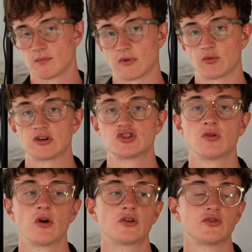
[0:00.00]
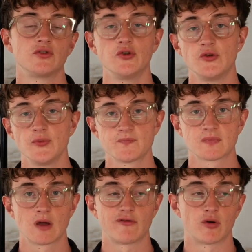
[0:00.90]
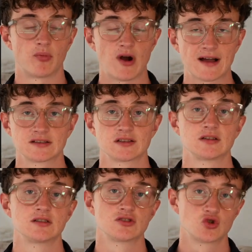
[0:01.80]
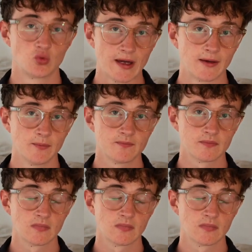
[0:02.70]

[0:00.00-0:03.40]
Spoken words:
But what you're going to do for practicing swing,